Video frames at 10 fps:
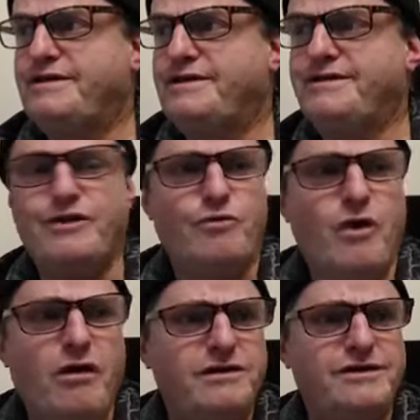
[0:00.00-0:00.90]
You think,
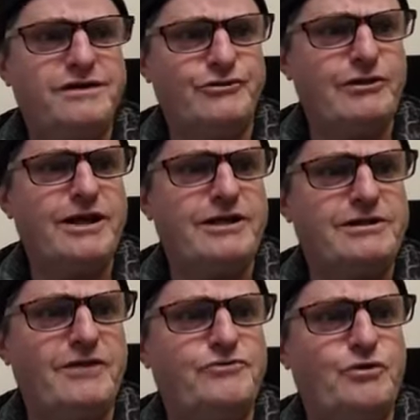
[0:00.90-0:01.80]
what? You're not allowed to
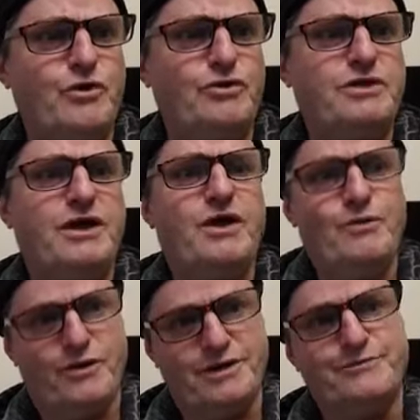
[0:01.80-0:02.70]
love the world?
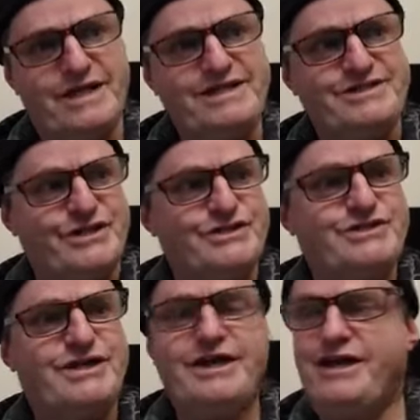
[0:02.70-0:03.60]
What it means
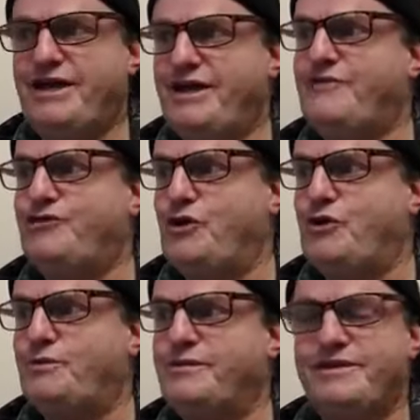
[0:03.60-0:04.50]
is if
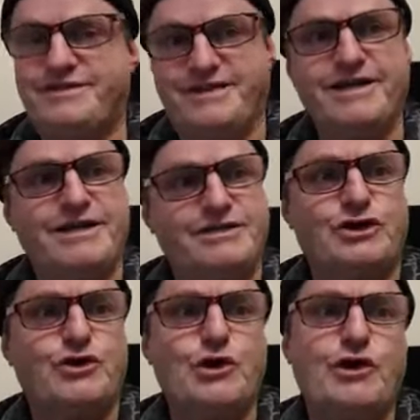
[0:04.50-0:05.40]
you think it's a
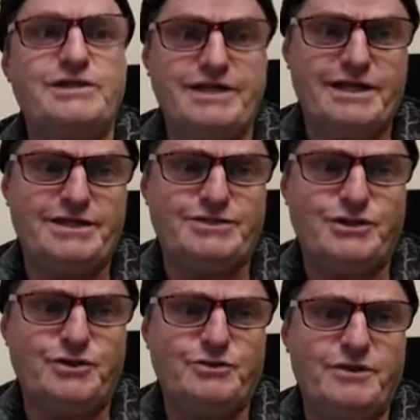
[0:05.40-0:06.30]
good idea
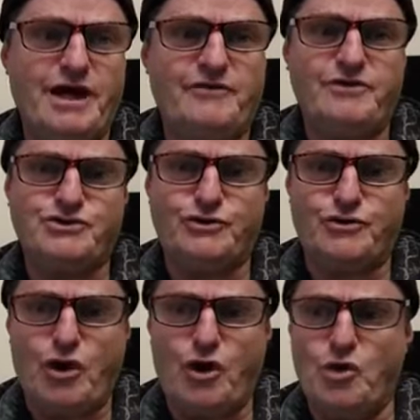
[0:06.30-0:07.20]
to have as your
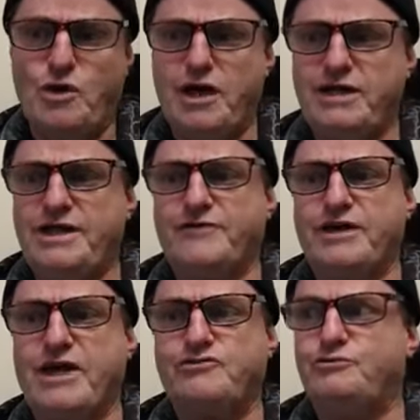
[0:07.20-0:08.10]
goal to have a
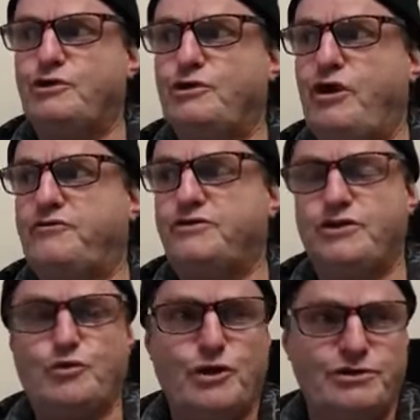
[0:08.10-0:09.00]
comfortable life in
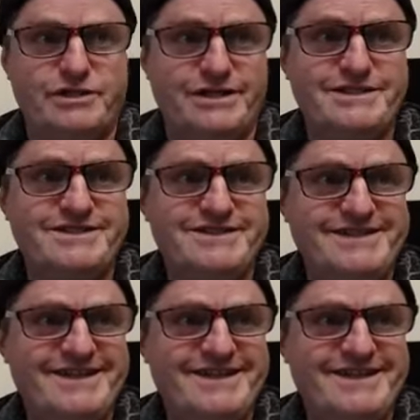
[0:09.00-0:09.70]
the wilderness,